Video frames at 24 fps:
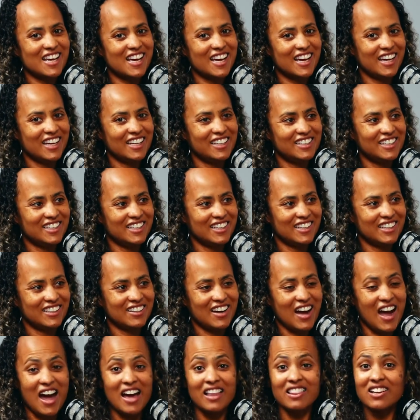And, you
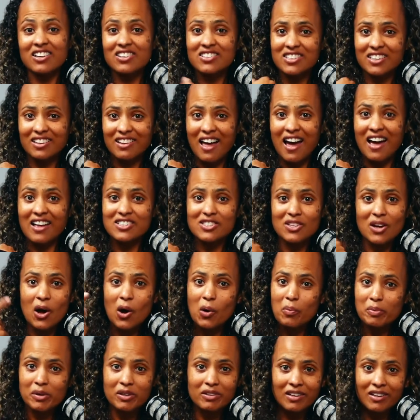know, I learned a lot. So I
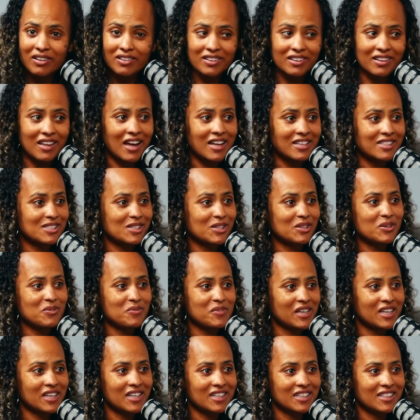hope you learned a lot too,
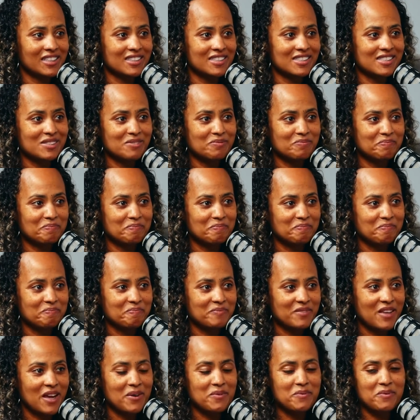because,
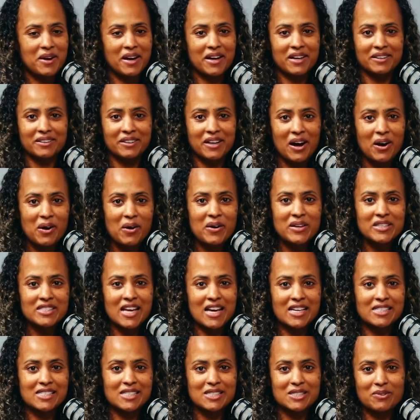wow, I always
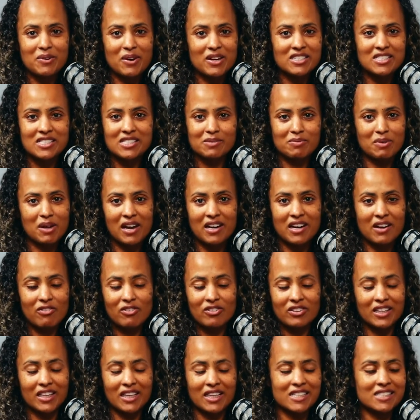ask these questions, but I
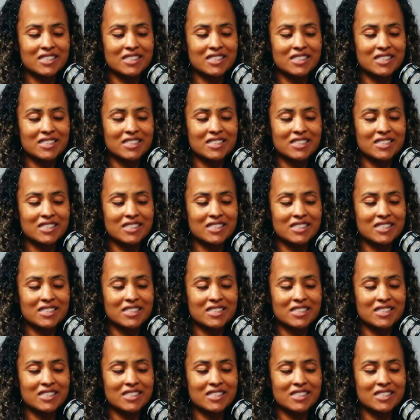never really